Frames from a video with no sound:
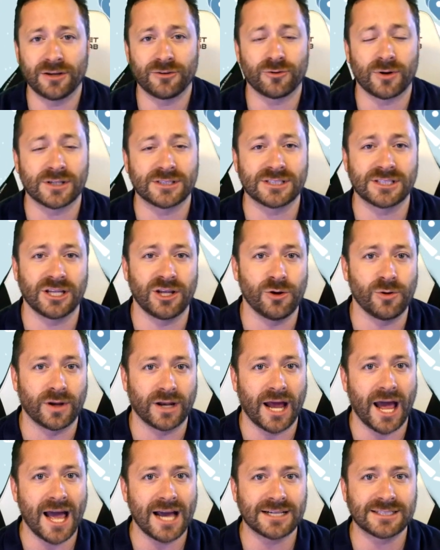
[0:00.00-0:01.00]
addresses that you
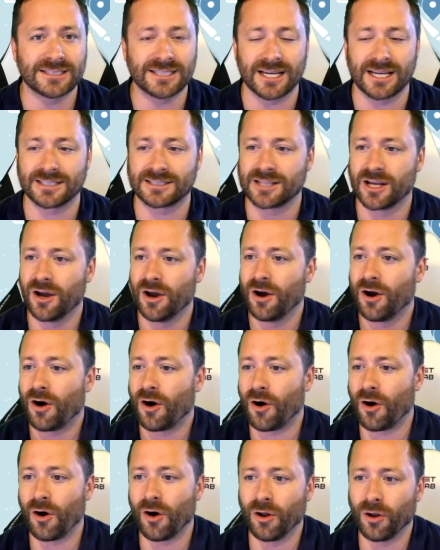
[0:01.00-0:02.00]
can access
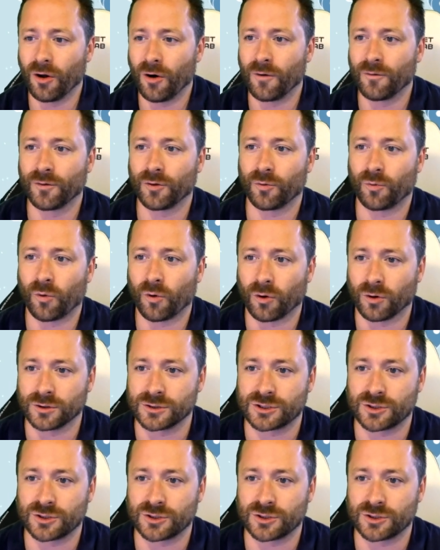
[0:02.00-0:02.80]
all over the world.